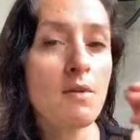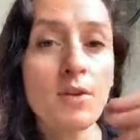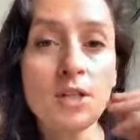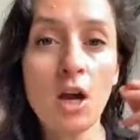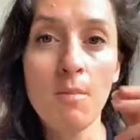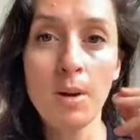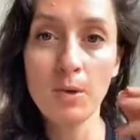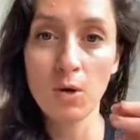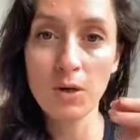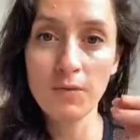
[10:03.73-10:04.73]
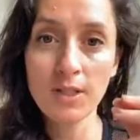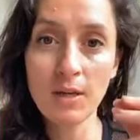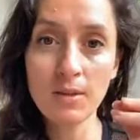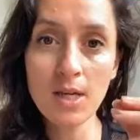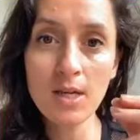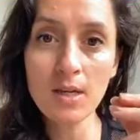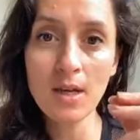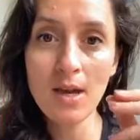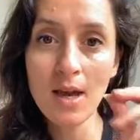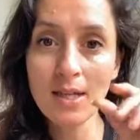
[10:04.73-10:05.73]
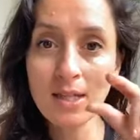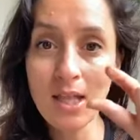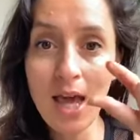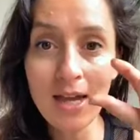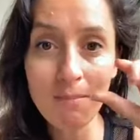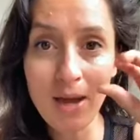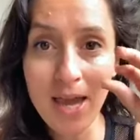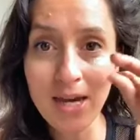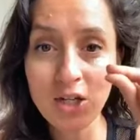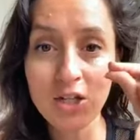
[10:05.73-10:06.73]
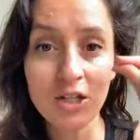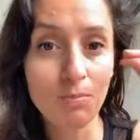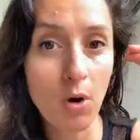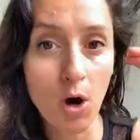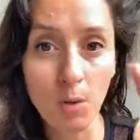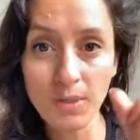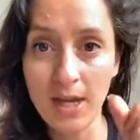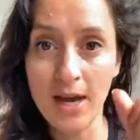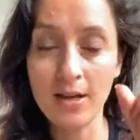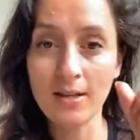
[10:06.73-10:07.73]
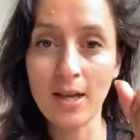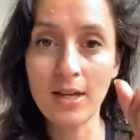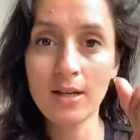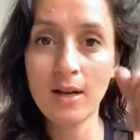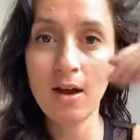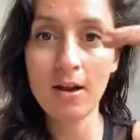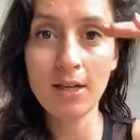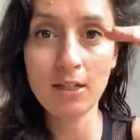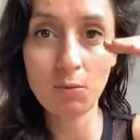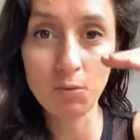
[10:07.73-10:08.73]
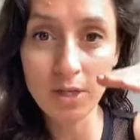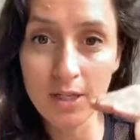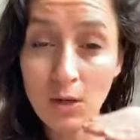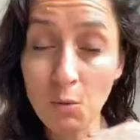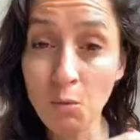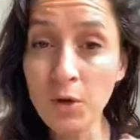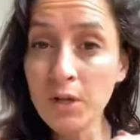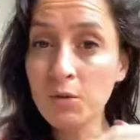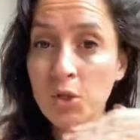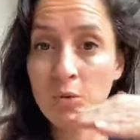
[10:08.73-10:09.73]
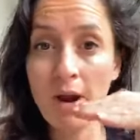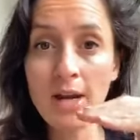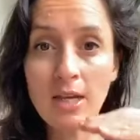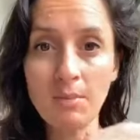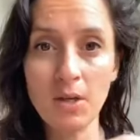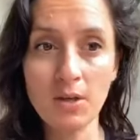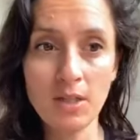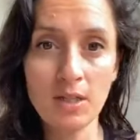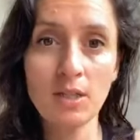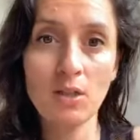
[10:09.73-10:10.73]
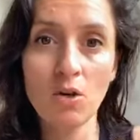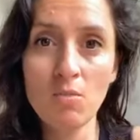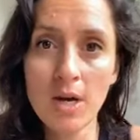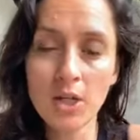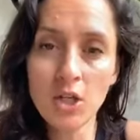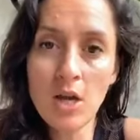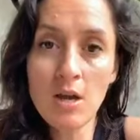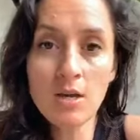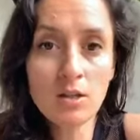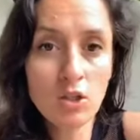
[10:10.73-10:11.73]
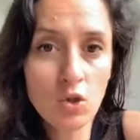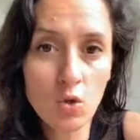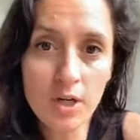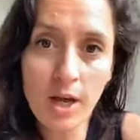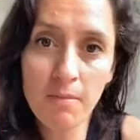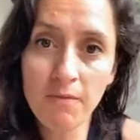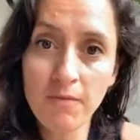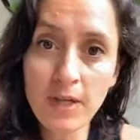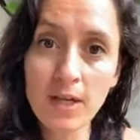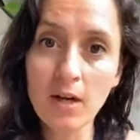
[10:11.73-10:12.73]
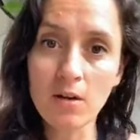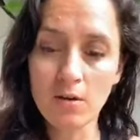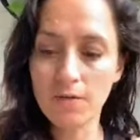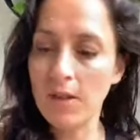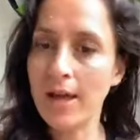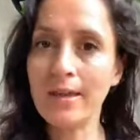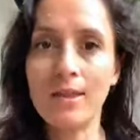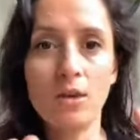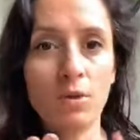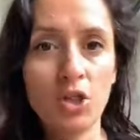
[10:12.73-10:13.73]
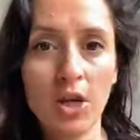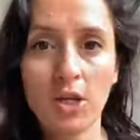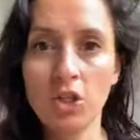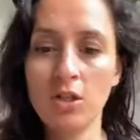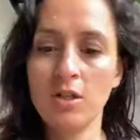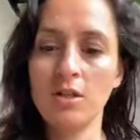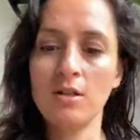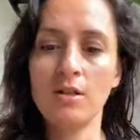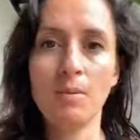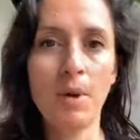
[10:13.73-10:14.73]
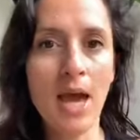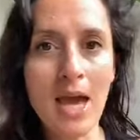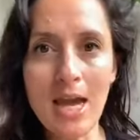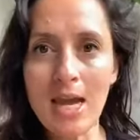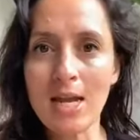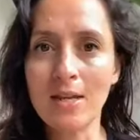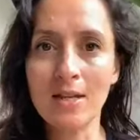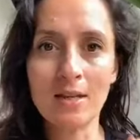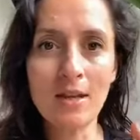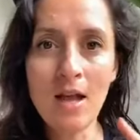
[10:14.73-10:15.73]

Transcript: every time I'm going for something, it's like my energy just pops out. Like it's a real training, because there's so much stored up fear of like the rejection, the pain,